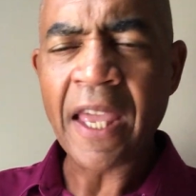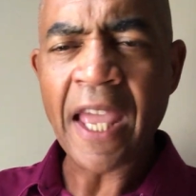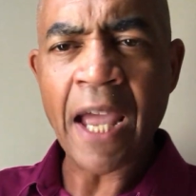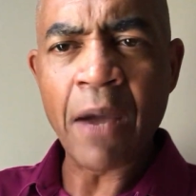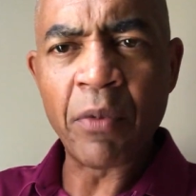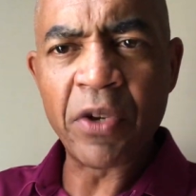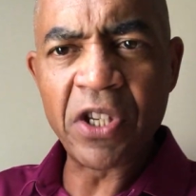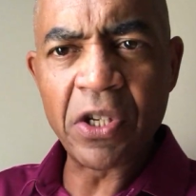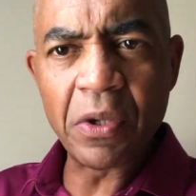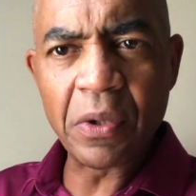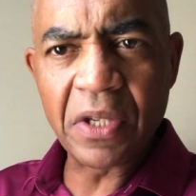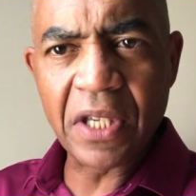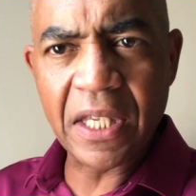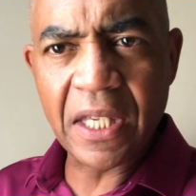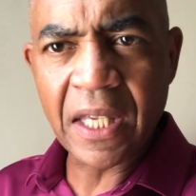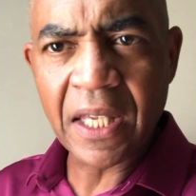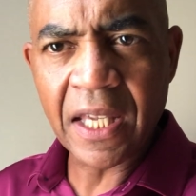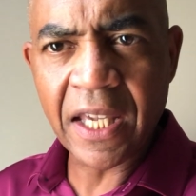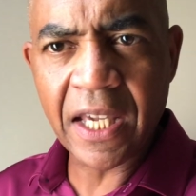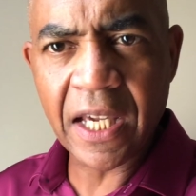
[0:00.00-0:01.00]
And when you
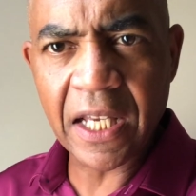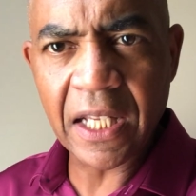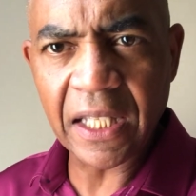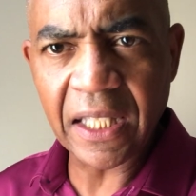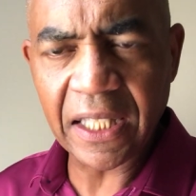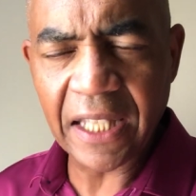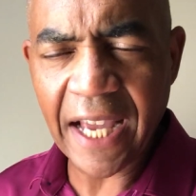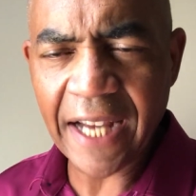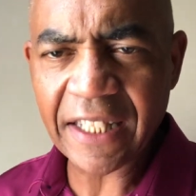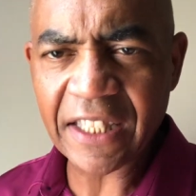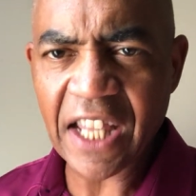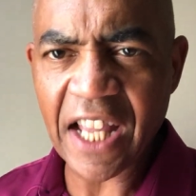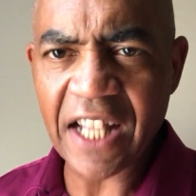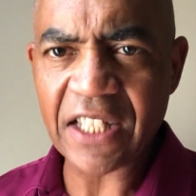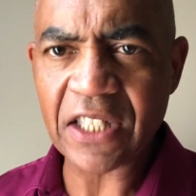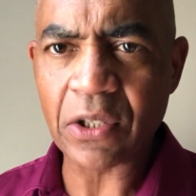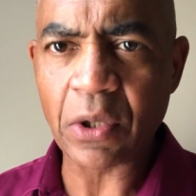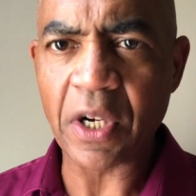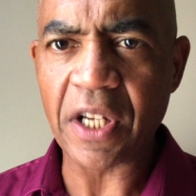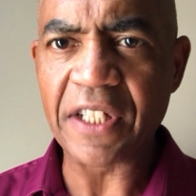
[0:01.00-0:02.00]
collect
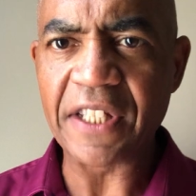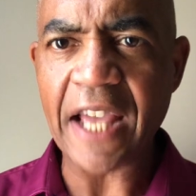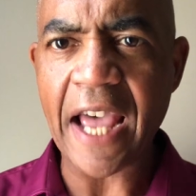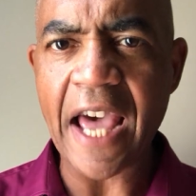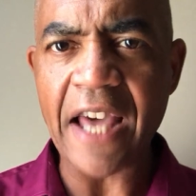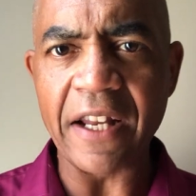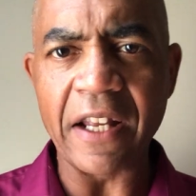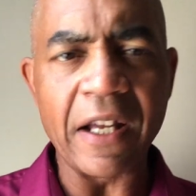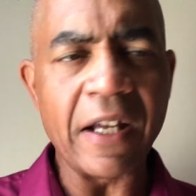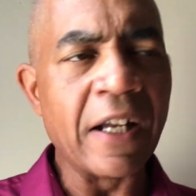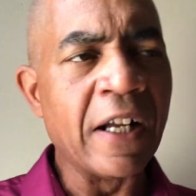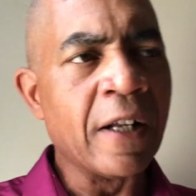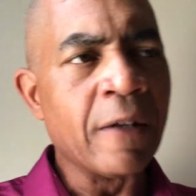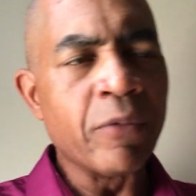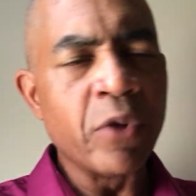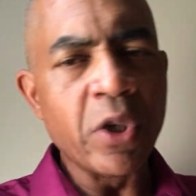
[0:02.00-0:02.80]
that sort of data,